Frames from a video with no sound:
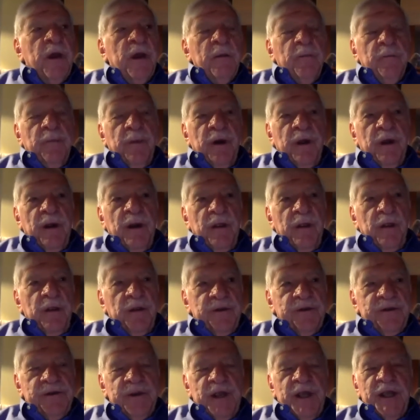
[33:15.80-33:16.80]
But
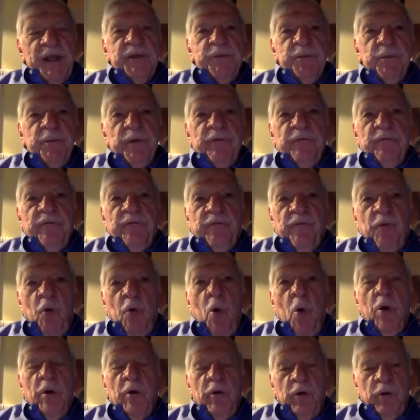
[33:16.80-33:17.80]
assessment
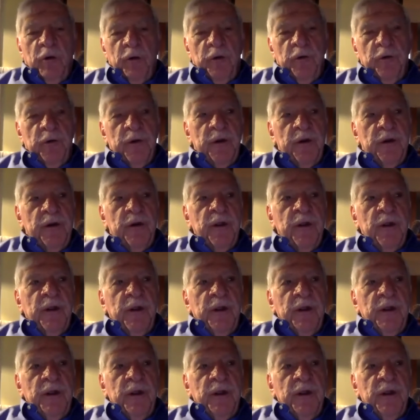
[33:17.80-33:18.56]
for learning